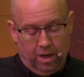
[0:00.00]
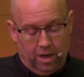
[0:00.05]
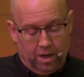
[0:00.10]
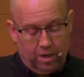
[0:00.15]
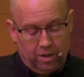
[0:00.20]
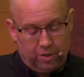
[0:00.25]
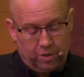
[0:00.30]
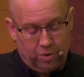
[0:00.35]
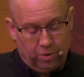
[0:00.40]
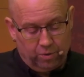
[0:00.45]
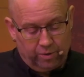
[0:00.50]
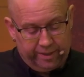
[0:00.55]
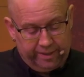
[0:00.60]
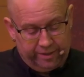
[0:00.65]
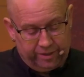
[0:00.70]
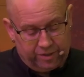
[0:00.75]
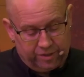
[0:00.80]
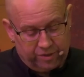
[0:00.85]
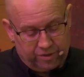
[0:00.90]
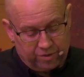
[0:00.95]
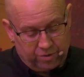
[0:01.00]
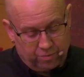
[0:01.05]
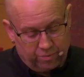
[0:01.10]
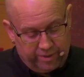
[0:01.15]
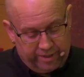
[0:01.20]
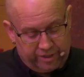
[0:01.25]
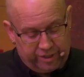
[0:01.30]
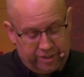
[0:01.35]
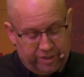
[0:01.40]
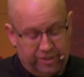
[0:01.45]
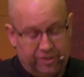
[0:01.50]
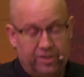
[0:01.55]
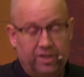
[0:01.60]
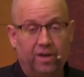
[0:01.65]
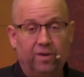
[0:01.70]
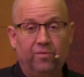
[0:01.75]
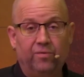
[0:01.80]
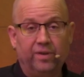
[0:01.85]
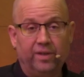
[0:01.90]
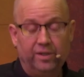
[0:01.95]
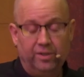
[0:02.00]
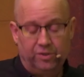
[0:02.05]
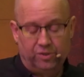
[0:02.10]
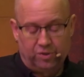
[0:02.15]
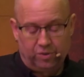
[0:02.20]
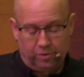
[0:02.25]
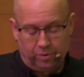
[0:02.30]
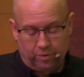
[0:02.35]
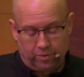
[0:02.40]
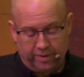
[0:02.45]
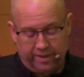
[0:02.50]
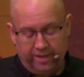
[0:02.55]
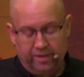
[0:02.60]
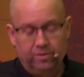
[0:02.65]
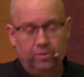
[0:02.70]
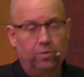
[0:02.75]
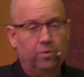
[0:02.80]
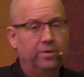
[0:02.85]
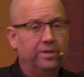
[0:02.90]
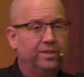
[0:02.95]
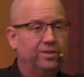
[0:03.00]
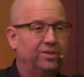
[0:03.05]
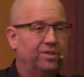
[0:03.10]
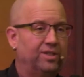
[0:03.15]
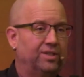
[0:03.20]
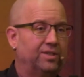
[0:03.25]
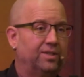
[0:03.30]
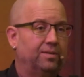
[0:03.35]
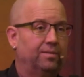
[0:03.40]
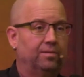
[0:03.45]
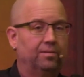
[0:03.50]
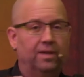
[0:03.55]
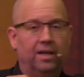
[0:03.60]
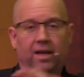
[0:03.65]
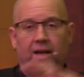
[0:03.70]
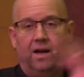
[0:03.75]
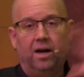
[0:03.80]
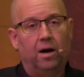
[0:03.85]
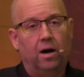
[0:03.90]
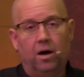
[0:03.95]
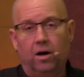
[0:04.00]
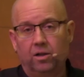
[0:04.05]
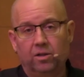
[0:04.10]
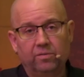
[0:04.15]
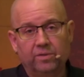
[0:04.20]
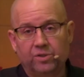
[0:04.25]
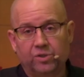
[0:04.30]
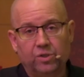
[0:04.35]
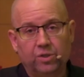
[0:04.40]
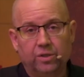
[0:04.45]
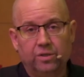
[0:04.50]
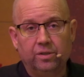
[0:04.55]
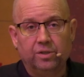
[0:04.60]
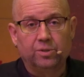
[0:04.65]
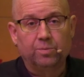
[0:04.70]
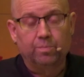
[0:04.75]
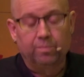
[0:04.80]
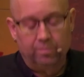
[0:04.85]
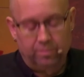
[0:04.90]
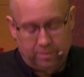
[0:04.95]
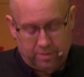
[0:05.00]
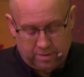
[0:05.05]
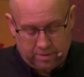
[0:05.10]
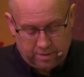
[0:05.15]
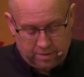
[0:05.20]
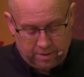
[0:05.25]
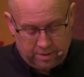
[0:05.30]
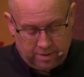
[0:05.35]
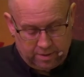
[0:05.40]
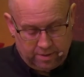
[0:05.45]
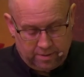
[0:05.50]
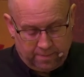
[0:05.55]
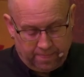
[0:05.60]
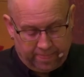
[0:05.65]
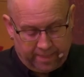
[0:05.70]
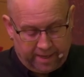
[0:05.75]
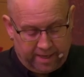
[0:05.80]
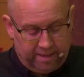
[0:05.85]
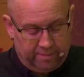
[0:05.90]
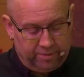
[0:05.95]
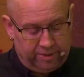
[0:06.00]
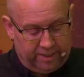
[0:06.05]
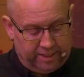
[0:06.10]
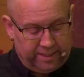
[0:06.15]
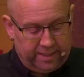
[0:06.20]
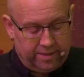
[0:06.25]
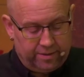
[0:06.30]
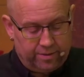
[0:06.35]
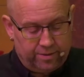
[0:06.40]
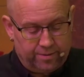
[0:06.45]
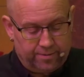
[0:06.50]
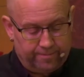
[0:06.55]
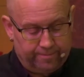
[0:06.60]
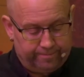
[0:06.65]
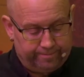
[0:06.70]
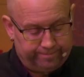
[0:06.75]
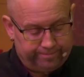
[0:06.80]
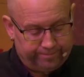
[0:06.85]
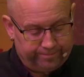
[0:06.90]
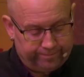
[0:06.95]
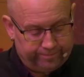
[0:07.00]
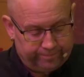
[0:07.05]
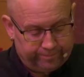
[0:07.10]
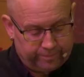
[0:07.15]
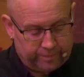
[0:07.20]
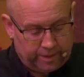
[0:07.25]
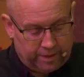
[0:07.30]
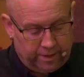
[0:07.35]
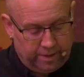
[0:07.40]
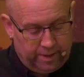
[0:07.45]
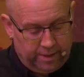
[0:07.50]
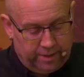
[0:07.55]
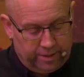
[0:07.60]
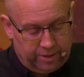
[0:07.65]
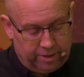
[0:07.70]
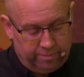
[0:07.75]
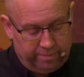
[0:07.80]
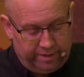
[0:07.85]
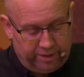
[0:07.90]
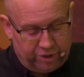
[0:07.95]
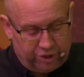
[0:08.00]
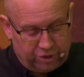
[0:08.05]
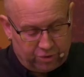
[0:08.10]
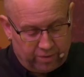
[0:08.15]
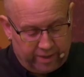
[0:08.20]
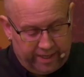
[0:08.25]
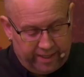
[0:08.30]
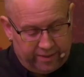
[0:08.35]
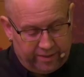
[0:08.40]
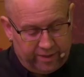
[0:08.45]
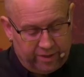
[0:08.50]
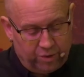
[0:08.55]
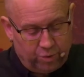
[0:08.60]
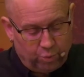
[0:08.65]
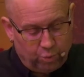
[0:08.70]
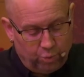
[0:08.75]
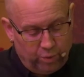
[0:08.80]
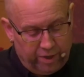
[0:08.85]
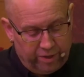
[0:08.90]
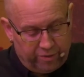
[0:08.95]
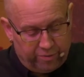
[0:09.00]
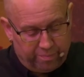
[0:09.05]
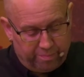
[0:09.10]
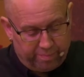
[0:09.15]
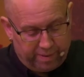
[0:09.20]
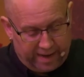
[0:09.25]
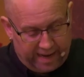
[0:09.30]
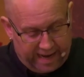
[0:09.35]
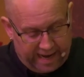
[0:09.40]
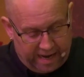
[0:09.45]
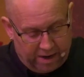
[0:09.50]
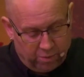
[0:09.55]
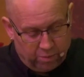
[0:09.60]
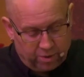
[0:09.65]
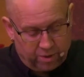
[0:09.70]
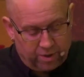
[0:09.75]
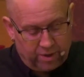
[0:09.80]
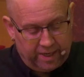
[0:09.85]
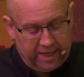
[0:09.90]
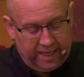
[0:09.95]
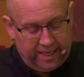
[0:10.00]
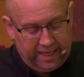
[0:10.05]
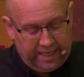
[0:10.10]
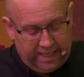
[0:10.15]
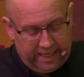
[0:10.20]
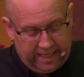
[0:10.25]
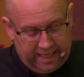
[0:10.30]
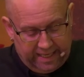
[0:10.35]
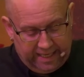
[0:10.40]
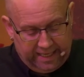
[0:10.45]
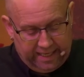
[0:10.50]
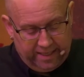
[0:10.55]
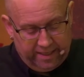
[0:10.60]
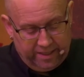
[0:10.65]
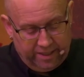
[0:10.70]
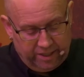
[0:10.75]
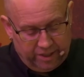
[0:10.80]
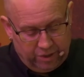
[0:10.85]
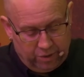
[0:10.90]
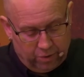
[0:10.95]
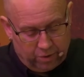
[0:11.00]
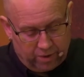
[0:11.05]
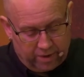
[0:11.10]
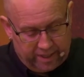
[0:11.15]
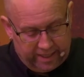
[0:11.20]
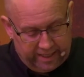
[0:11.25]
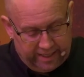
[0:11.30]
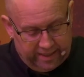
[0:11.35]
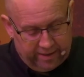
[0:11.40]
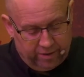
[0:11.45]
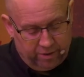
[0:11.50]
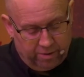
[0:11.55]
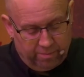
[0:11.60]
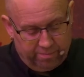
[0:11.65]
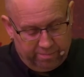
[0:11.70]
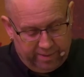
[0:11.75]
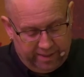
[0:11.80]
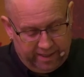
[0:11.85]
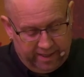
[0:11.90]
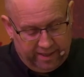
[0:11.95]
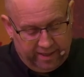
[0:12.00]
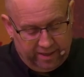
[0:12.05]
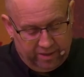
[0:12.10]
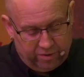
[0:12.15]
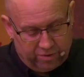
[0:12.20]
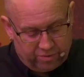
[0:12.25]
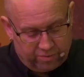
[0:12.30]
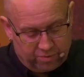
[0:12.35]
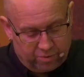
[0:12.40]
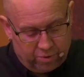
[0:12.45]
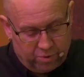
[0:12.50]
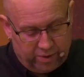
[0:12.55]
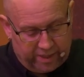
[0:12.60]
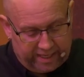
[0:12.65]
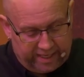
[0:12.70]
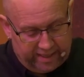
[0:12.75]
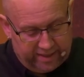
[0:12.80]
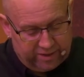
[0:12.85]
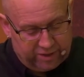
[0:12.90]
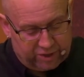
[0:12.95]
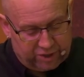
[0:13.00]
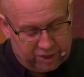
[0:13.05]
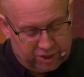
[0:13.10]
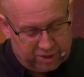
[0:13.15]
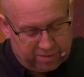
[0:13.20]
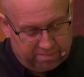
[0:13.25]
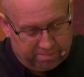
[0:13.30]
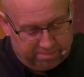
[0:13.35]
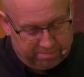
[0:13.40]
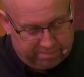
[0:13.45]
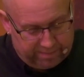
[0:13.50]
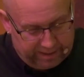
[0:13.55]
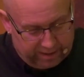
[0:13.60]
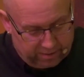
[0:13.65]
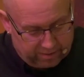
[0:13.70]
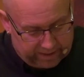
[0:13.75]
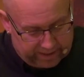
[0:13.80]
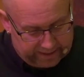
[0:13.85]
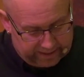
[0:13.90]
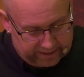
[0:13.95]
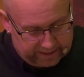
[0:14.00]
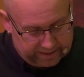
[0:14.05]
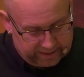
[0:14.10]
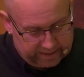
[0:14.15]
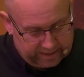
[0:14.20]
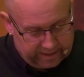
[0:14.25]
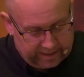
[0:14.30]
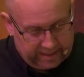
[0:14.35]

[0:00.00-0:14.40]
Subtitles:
according to the riches of his glory. Glory is just all of his goodness come together. To be strengthened with power in your inner being through his Spirit,